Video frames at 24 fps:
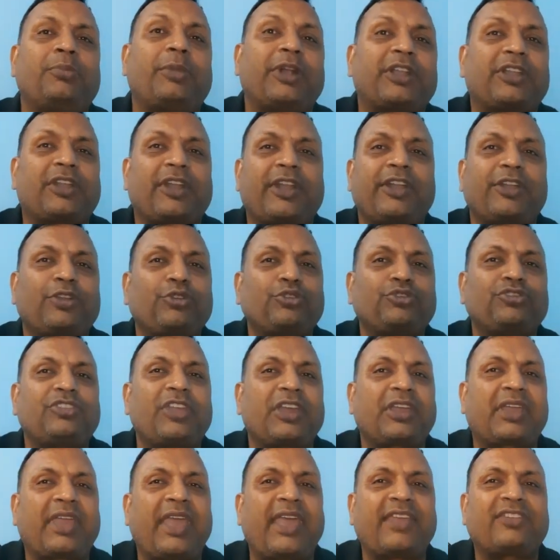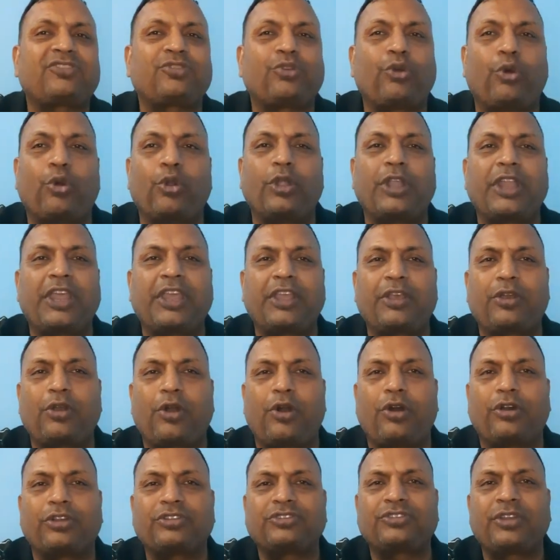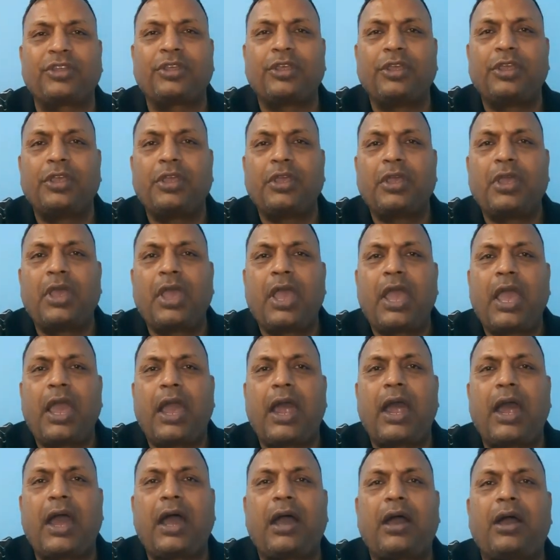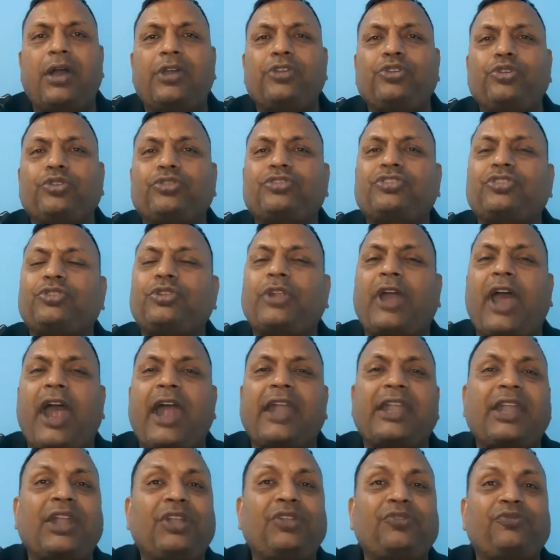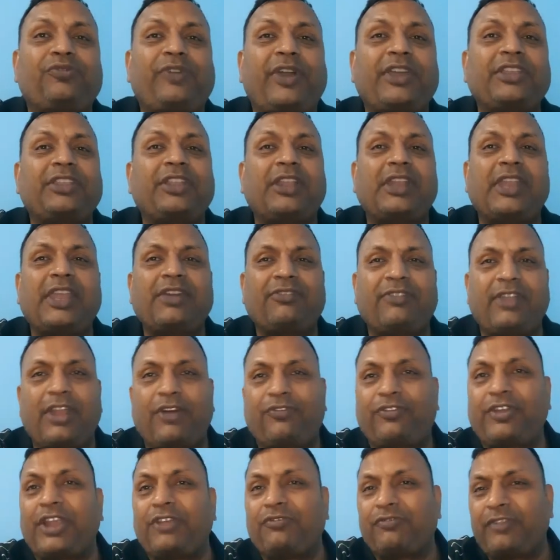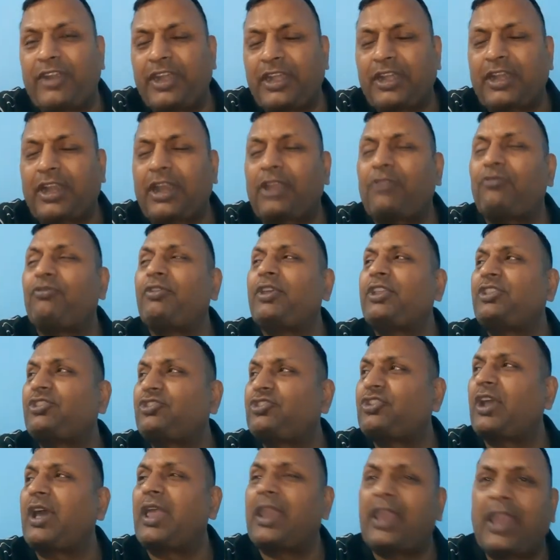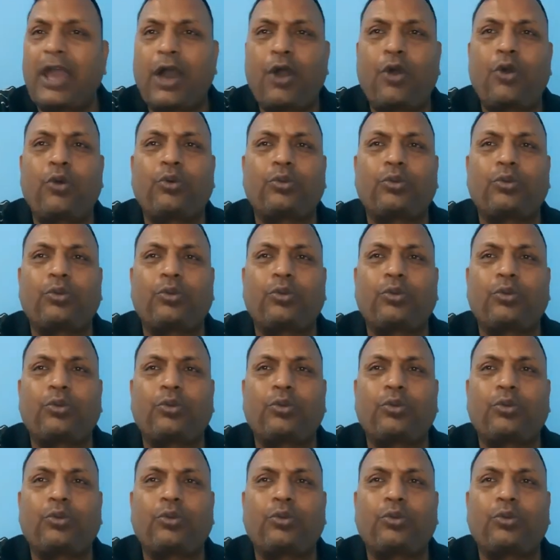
but reduce the cash holding cost. you should identify the level of inventory which allow